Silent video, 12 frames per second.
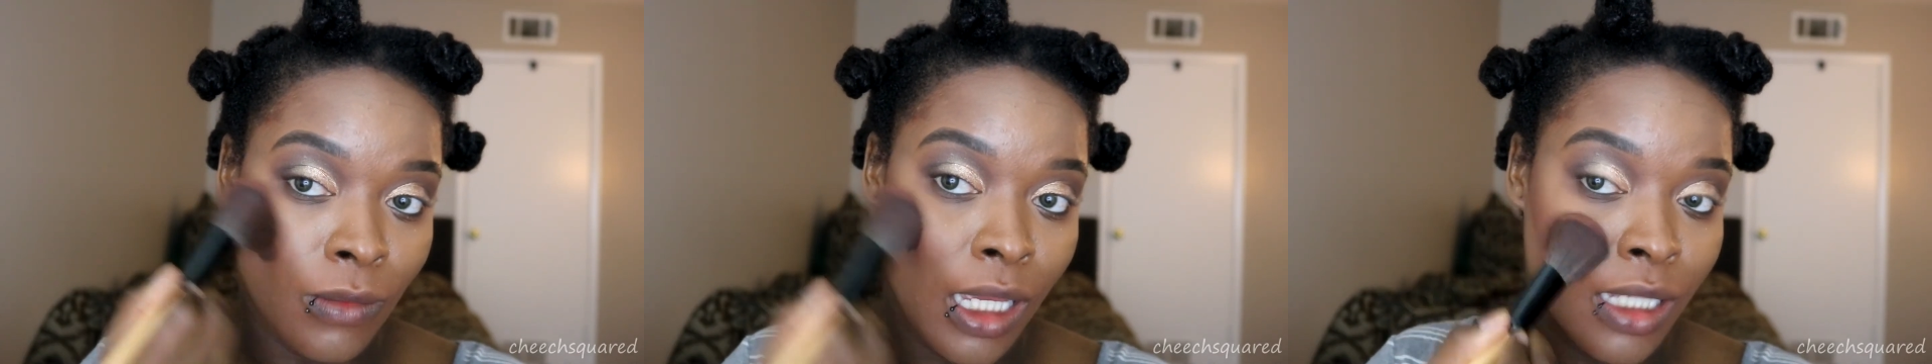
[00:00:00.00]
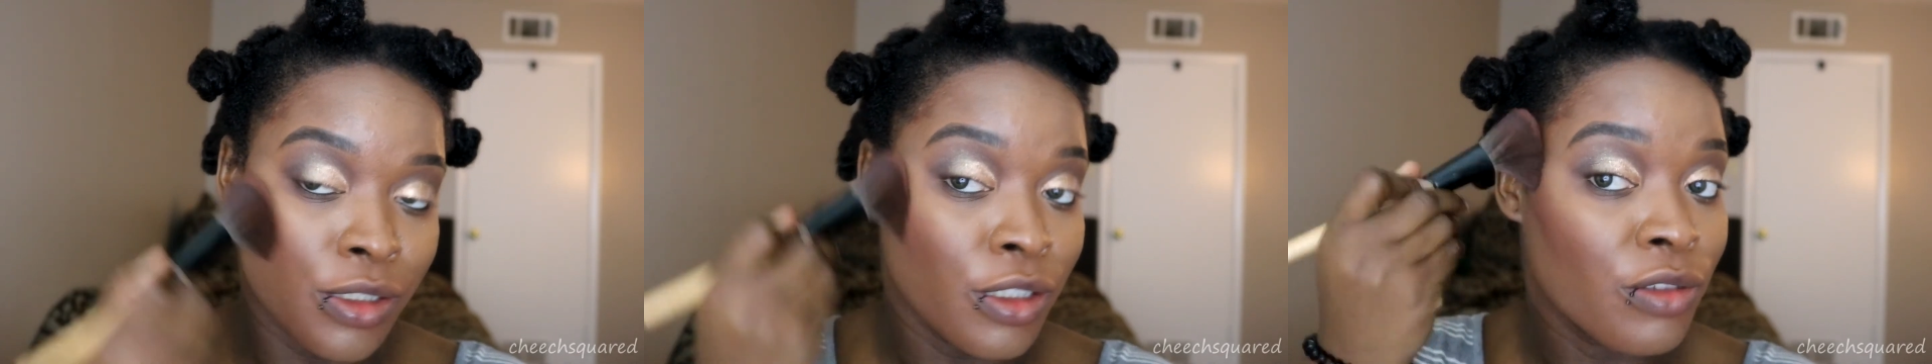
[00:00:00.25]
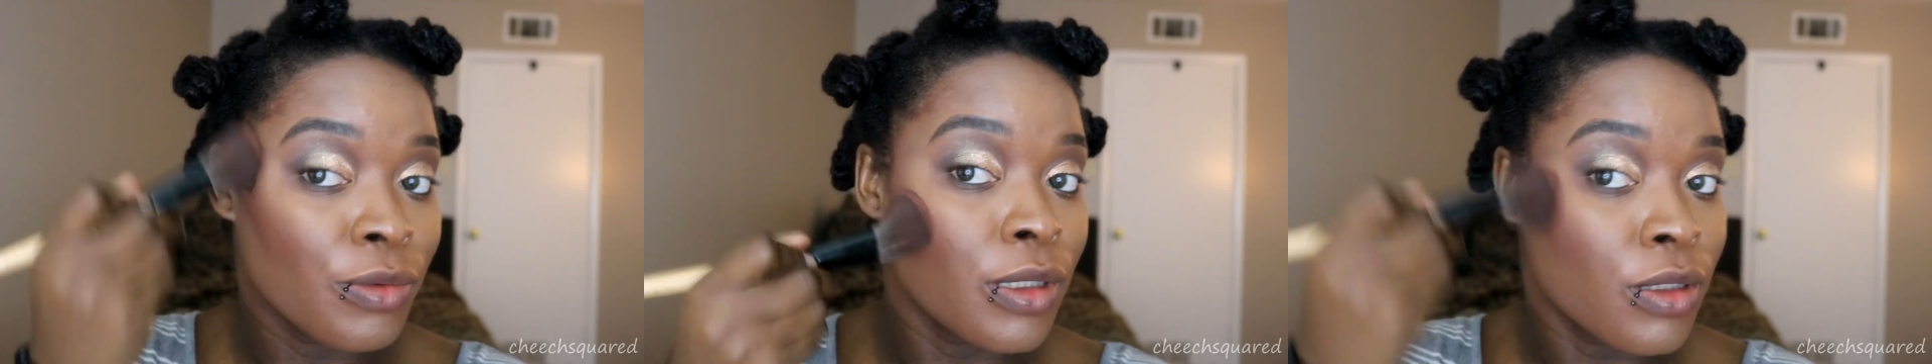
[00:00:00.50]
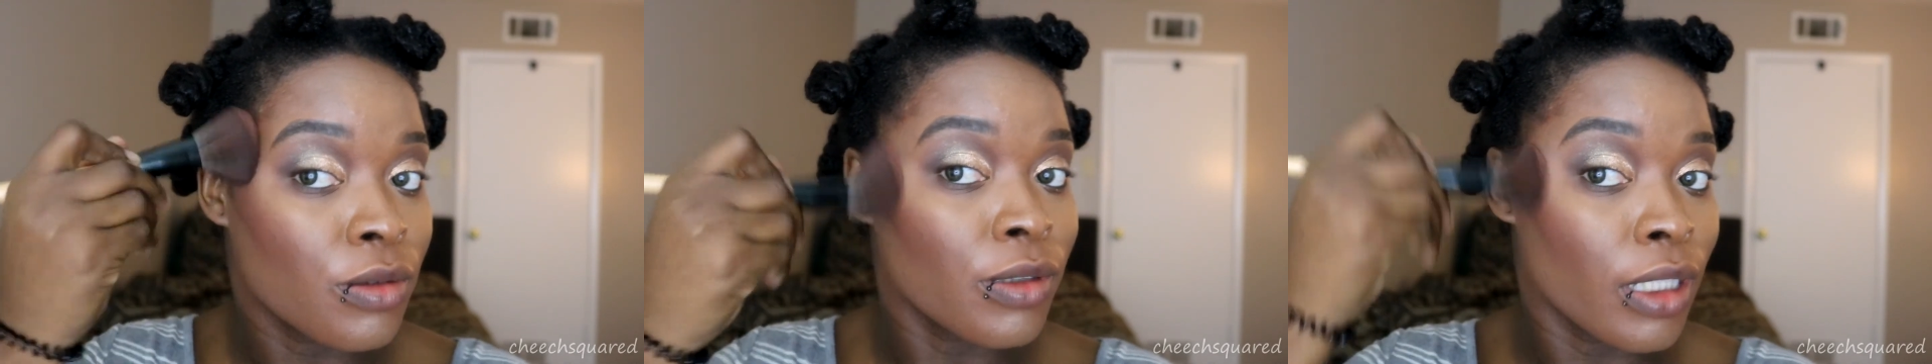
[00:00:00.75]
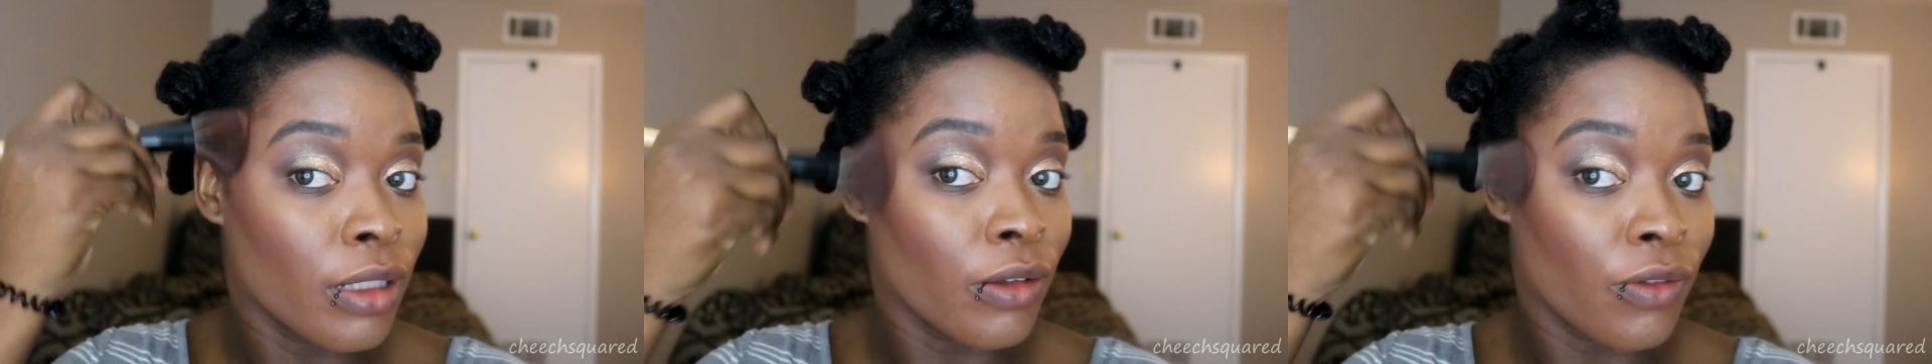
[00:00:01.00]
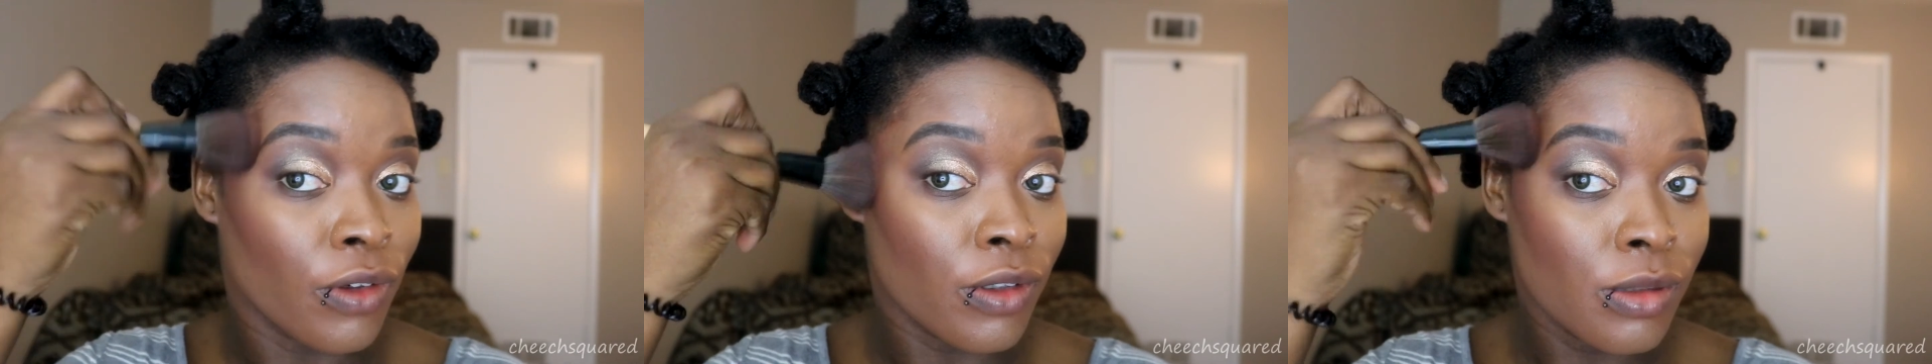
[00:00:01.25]
I should have been doing in the
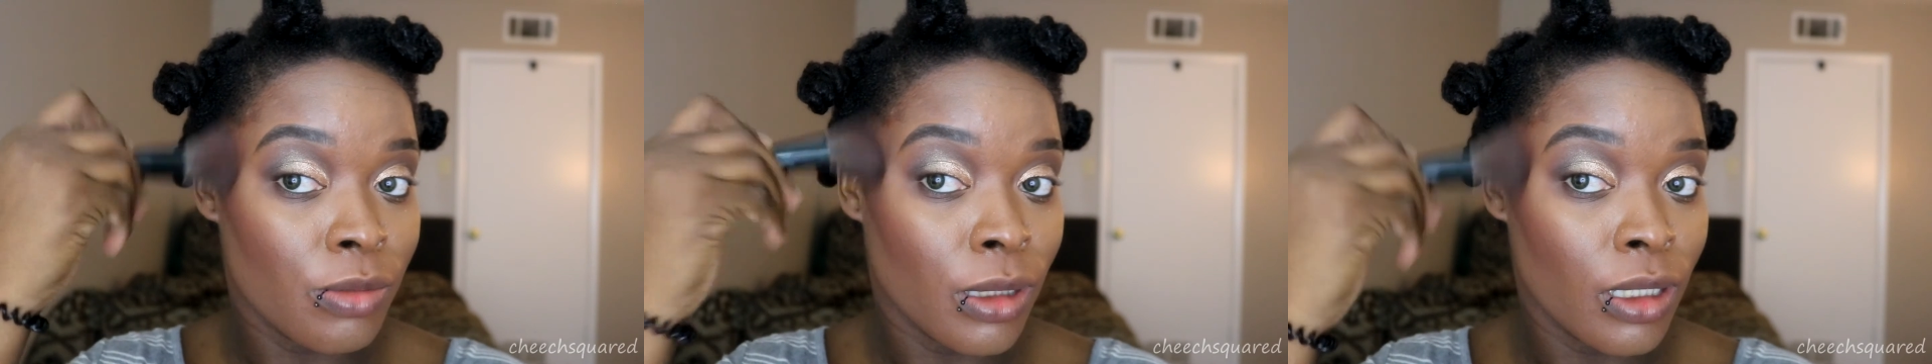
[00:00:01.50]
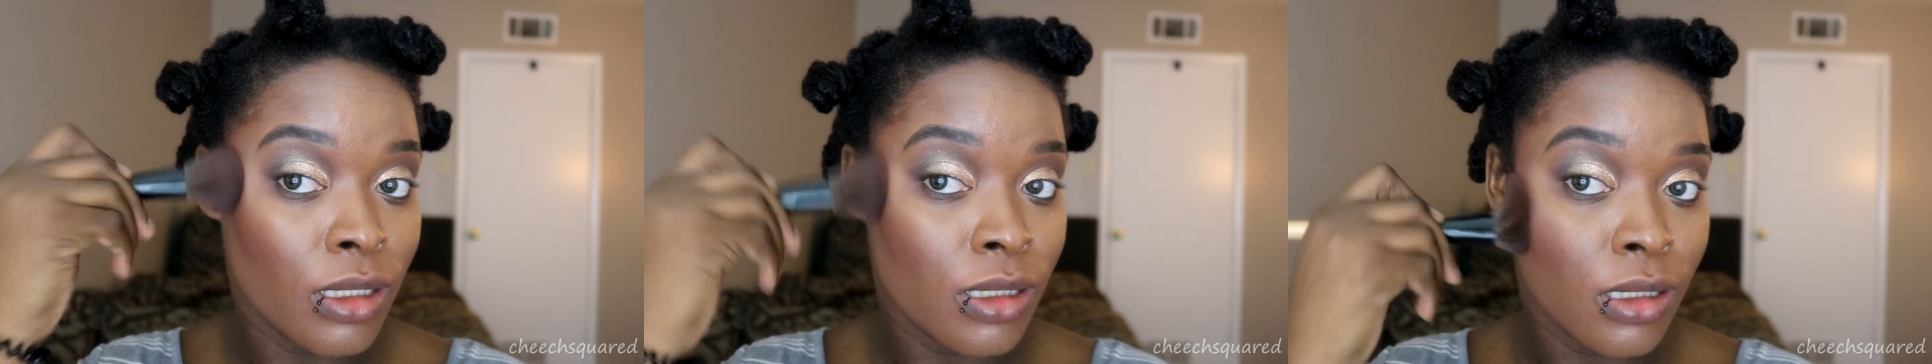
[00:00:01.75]
first place.